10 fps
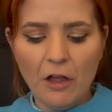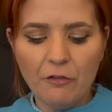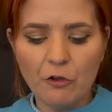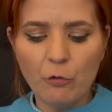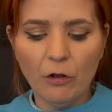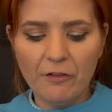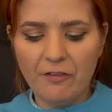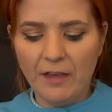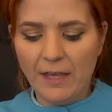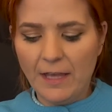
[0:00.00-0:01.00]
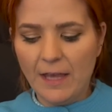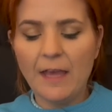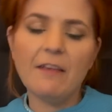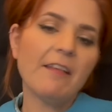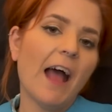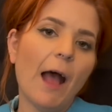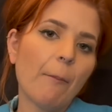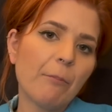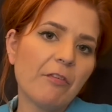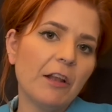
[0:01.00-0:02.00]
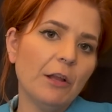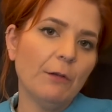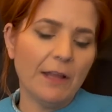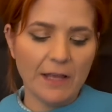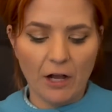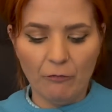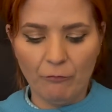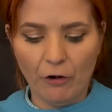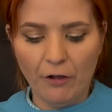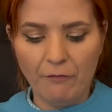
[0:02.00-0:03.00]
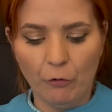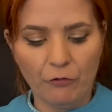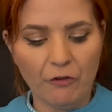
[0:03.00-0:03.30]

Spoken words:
The quality is absolutely unrivaled.